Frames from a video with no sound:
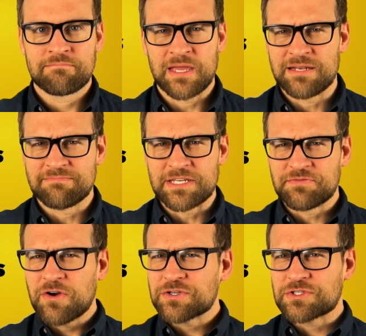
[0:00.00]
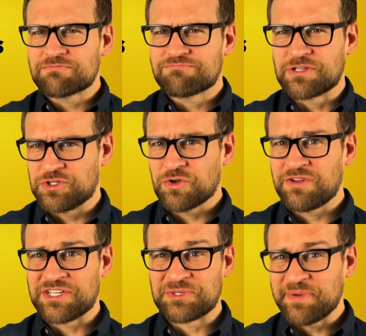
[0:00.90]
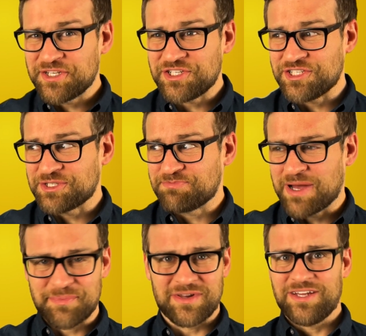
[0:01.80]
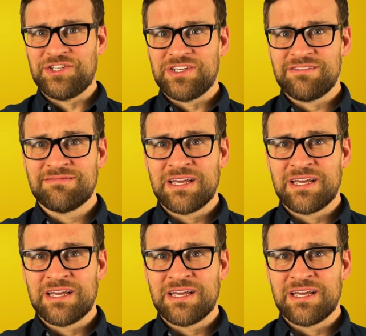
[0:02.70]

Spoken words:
And as far as controlling a species' population,